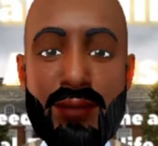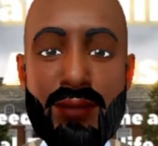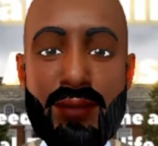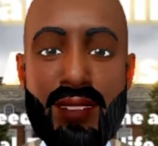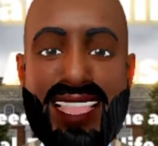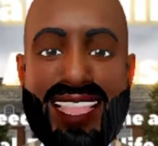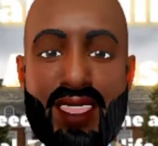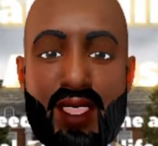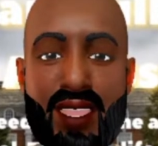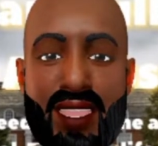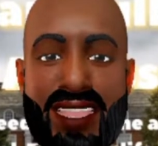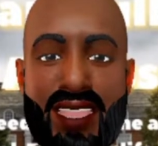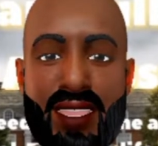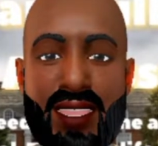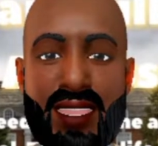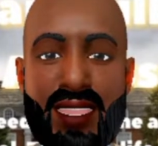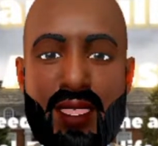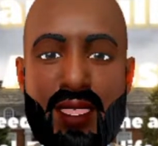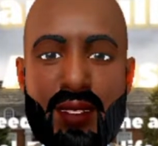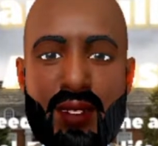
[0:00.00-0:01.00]
Parent
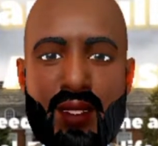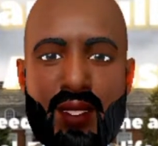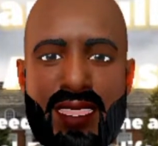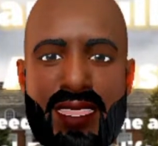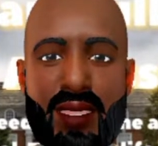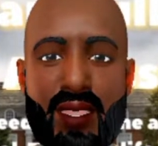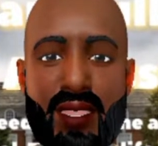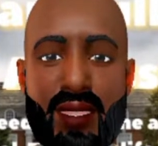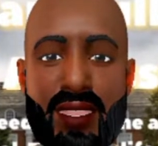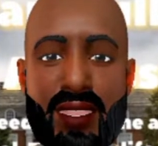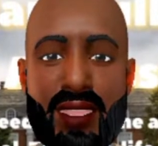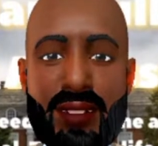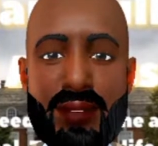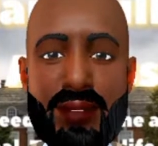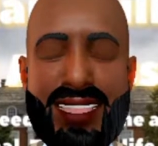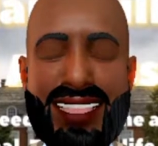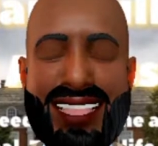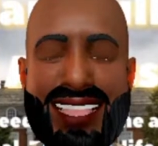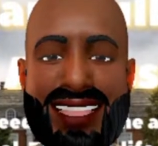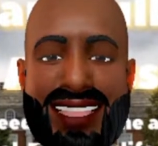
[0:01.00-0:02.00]
LLC would
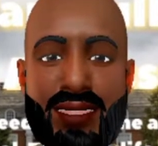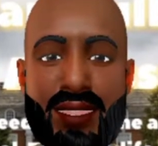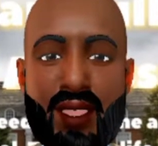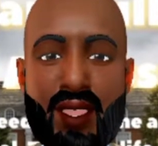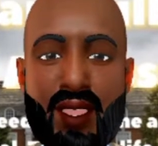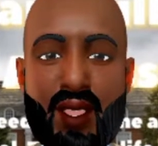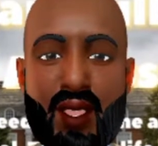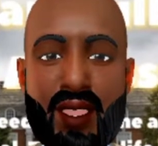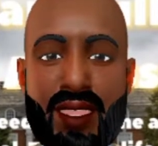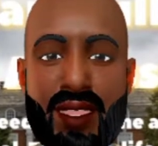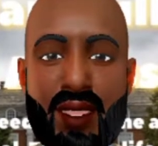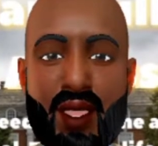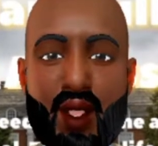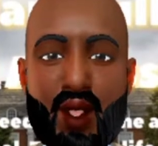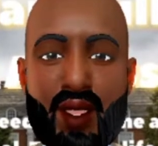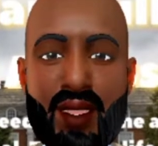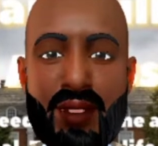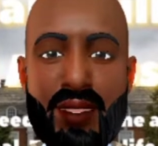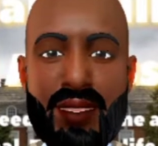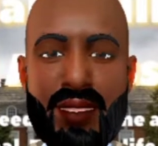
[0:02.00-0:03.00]
then own
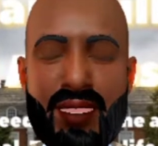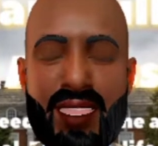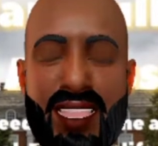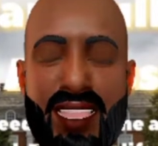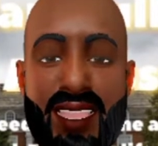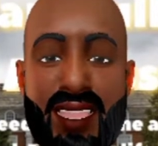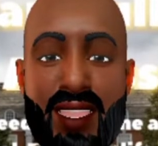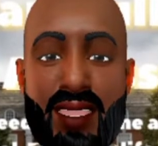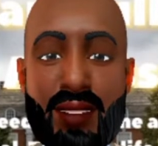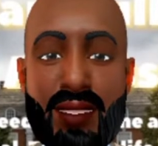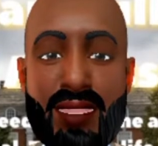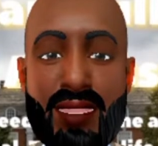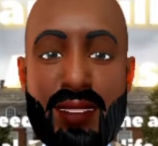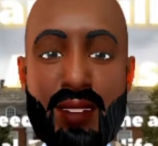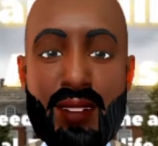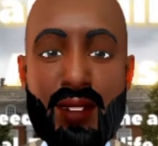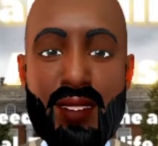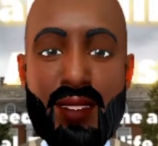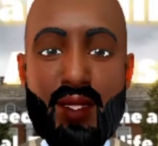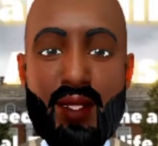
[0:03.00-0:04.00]
all of the shares of
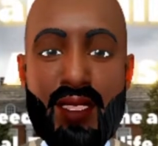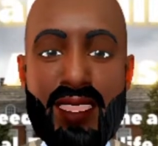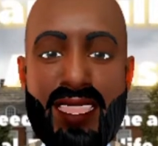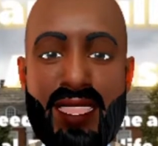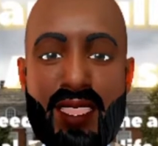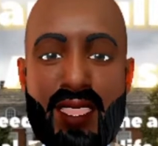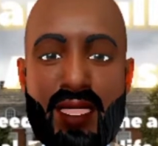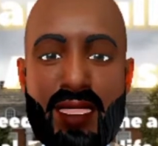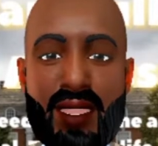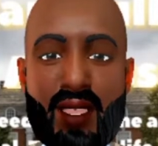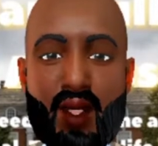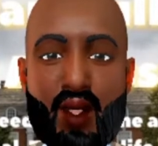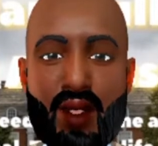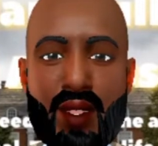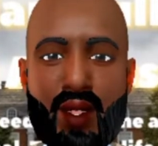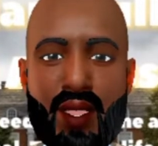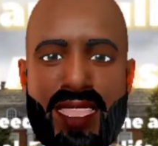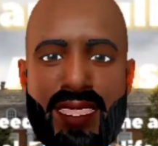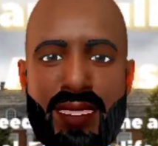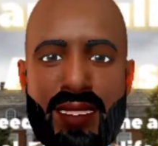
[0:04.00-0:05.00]
subsidiary
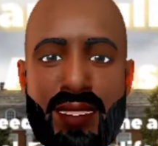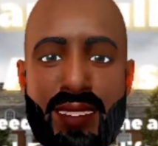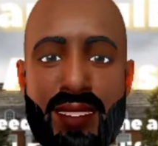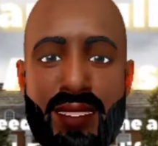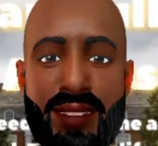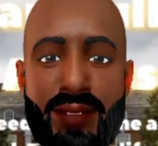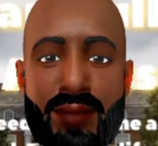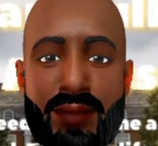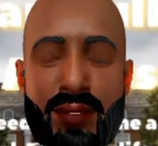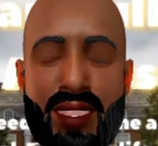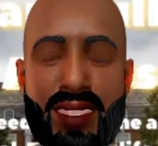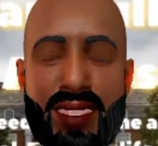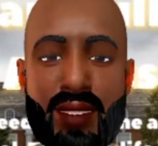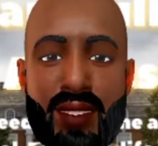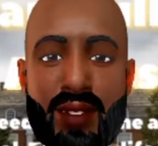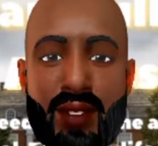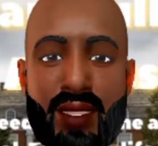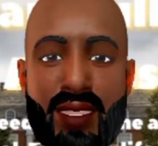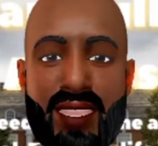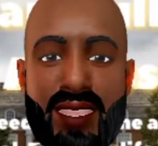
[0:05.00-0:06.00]
corporation, and the
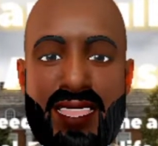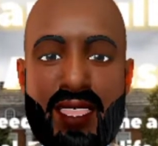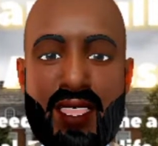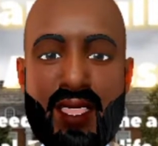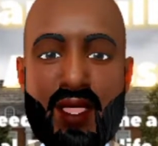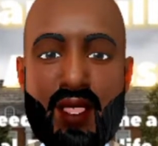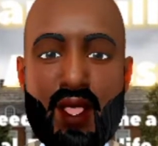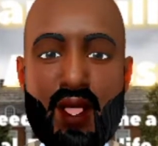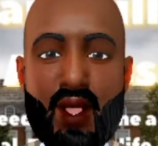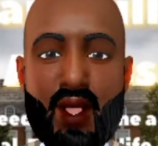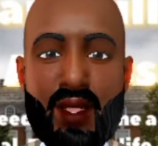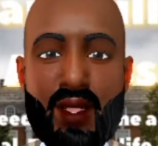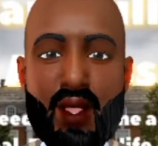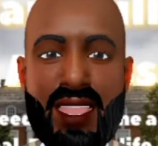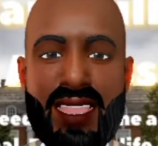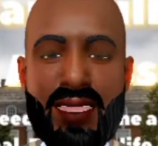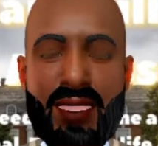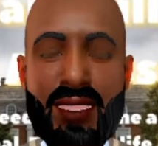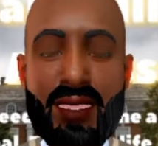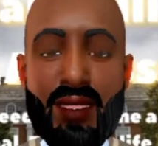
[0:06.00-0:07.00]
subsidiary
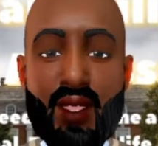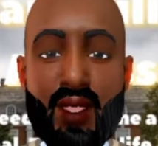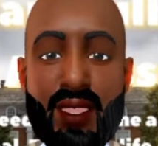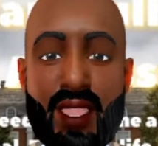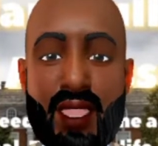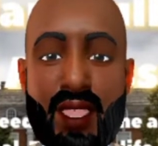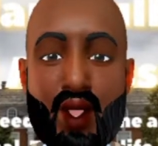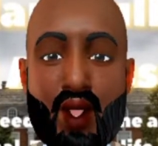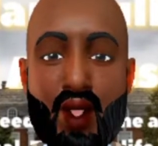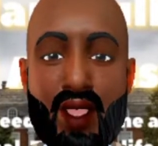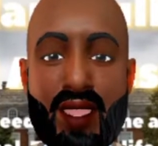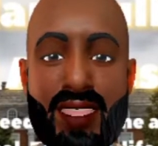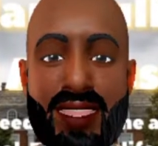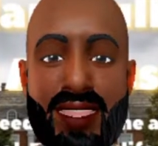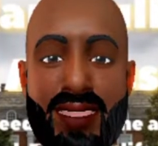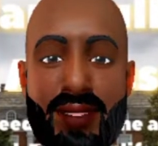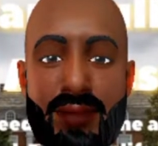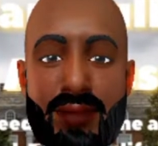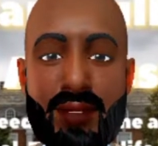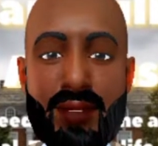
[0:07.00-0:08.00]
corporation would own
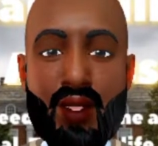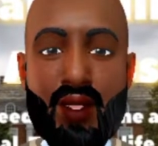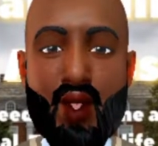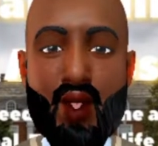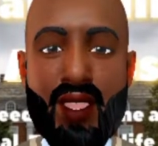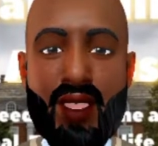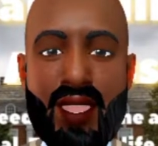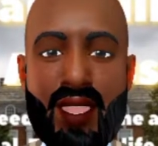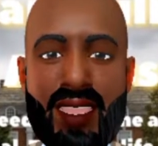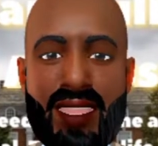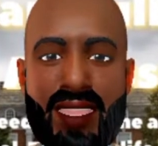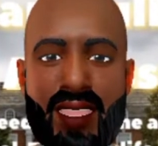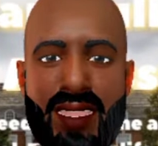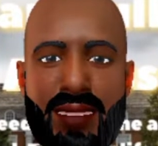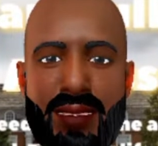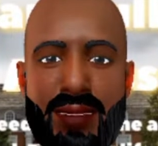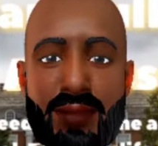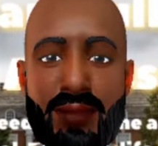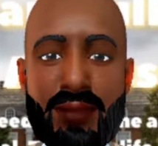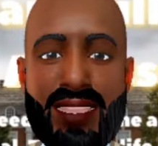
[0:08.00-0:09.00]
the
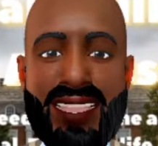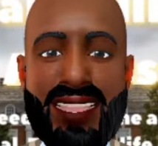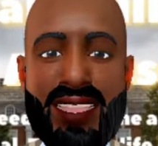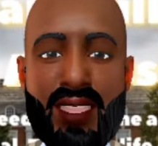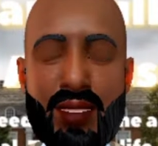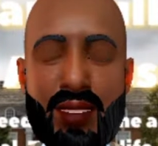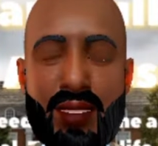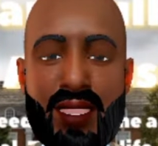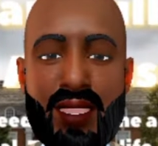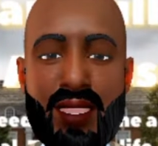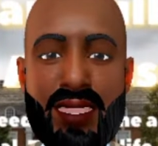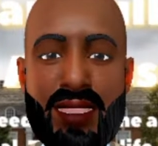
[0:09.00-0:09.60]
$100,000.